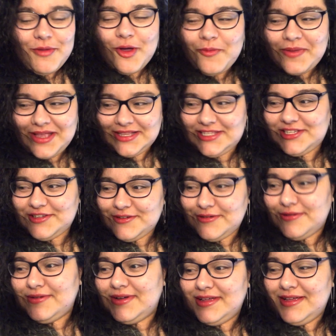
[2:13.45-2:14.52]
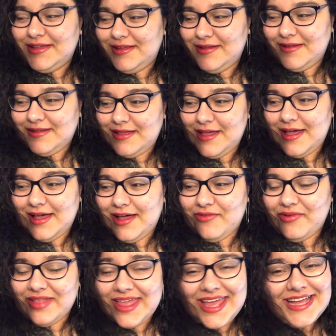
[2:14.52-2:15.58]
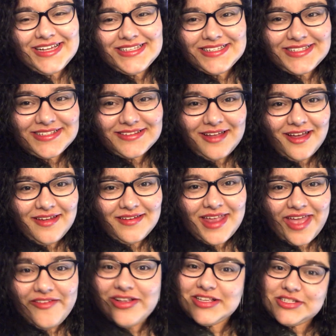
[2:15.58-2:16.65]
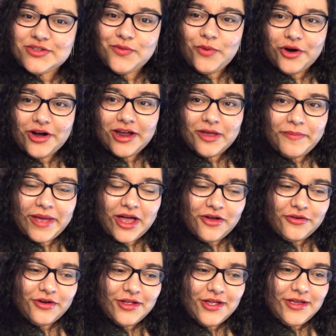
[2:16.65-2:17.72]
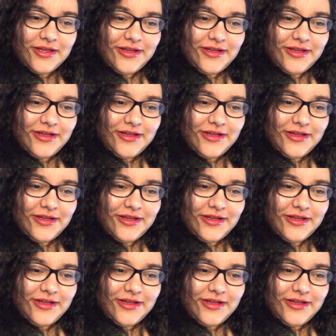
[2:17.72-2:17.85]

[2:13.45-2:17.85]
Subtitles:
I'm hoping to relax, not having to worry about